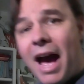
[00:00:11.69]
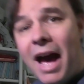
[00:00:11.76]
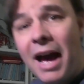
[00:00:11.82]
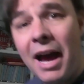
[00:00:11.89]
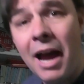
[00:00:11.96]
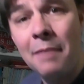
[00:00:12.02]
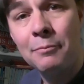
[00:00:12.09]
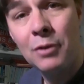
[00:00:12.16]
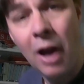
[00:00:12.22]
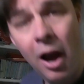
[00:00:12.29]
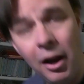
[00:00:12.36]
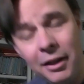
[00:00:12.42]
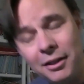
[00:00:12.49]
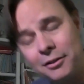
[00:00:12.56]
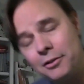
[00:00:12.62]
I'm
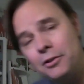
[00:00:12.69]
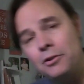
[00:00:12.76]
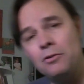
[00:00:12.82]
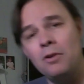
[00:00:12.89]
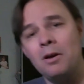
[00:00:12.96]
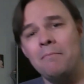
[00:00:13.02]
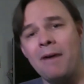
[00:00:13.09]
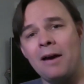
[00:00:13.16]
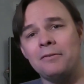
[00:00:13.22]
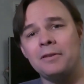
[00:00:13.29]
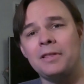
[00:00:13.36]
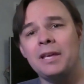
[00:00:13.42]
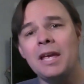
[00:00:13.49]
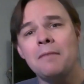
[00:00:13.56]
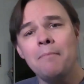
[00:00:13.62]
talking to you
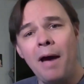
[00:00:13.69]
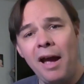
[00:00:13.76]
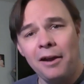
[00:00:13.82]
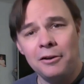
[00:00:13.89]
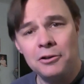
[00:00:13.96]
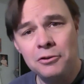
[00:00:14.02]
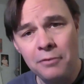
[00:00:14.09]
about The Empire